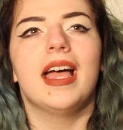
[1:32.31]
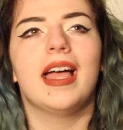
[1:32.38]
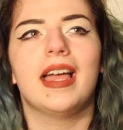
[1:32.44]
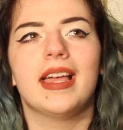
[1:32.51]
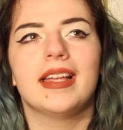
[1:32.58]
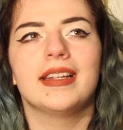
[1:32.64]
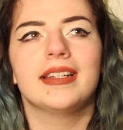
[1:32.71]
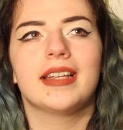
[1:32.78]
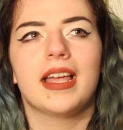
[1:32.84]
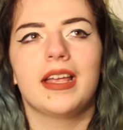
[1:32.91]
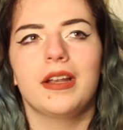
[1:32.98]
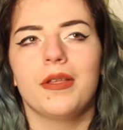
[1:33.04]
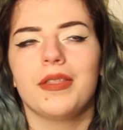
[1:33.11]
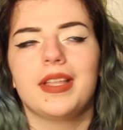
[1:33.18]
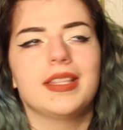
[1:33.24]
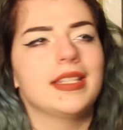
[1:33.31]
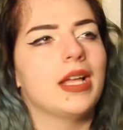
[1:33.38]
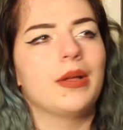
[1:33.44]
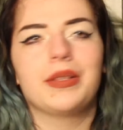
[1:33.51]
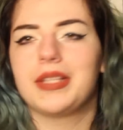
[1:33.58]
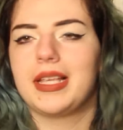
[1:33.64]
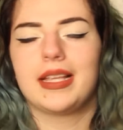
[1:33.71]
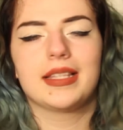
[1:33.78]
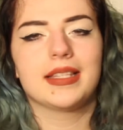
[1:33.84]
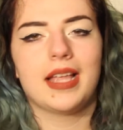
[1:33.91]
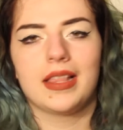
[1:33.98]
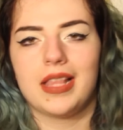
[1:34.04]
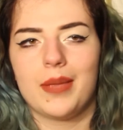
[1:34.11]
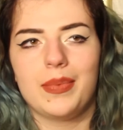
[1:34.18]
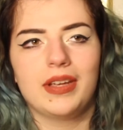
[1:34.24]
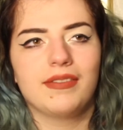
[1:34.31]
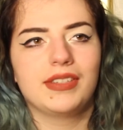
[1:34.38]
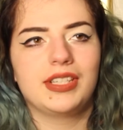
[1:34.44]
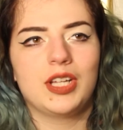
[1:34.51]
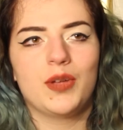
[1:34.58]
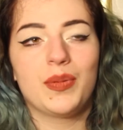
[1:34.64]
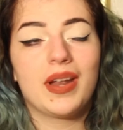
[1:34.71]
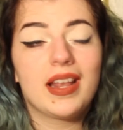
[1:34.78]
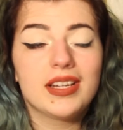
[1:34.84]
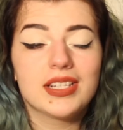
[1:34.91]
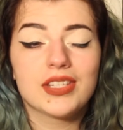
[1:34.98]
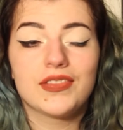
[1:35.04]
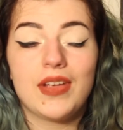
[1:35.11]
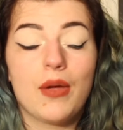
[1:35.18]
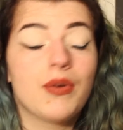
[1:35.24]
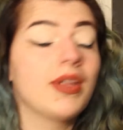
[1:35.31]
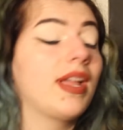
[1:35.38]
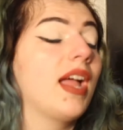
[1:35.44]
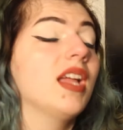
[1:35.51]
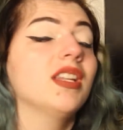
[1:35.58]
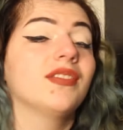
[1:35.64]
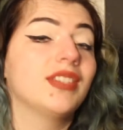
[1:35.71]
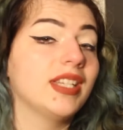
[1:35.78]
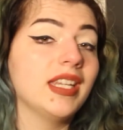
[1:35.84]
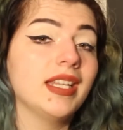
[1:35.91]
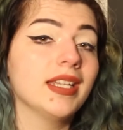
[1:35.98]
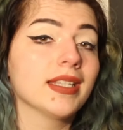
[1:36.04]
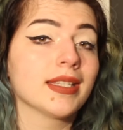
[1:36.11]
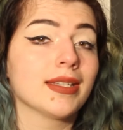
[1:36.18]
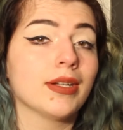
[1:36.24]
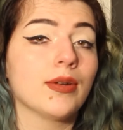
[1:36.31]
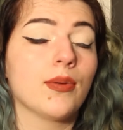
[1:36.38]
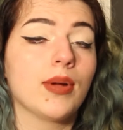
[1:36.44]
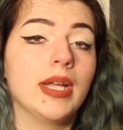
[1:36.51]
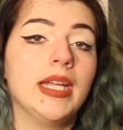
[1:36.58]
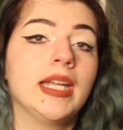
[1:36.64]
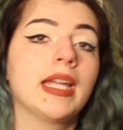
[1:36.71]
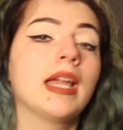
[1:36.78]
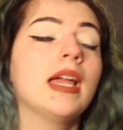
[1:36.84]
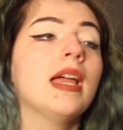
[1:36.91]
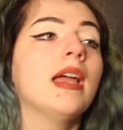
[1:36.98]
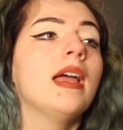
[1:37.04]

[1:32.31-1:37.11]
And I know that sounds like it's not that big of a deal, but I just found it kind of tedious and annoying,